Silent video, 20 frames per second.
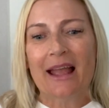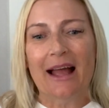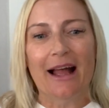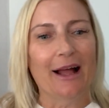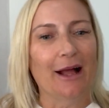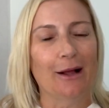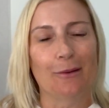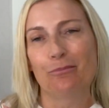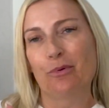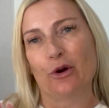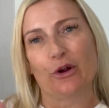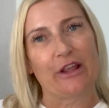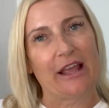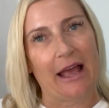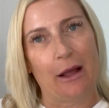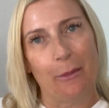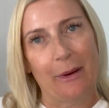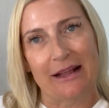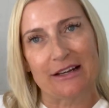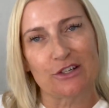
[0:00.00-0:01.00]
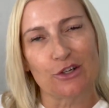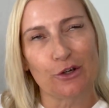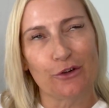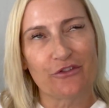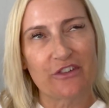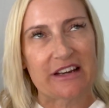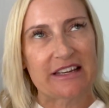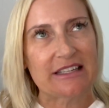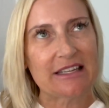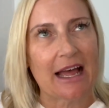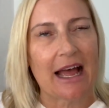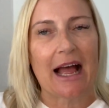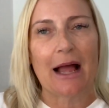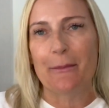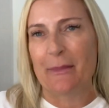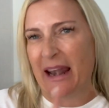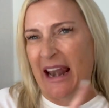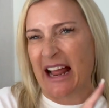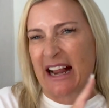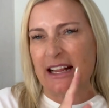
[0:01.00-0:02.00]
But yeah, we had a lovely
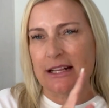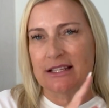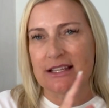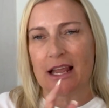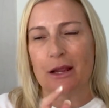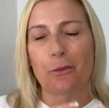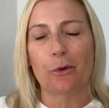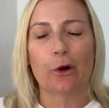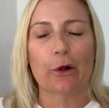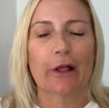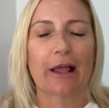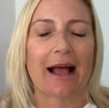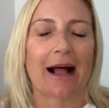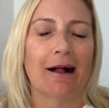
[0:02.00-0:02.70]
time, and like I say, well,